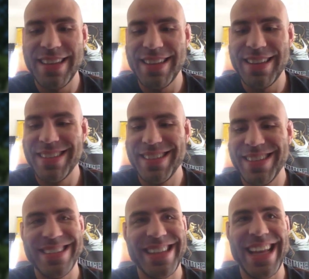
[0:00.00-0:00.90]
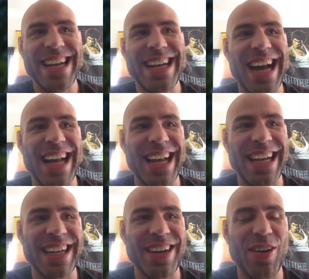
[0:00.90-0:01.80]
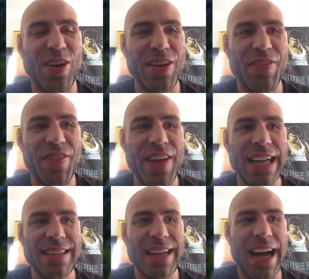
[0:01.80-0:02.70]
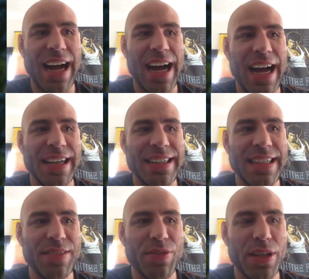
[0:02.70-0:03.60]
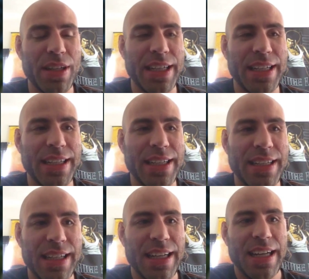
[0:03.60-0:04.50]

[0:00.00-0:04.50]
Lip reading: mm, they did not like it at all. In fact, I didn't really.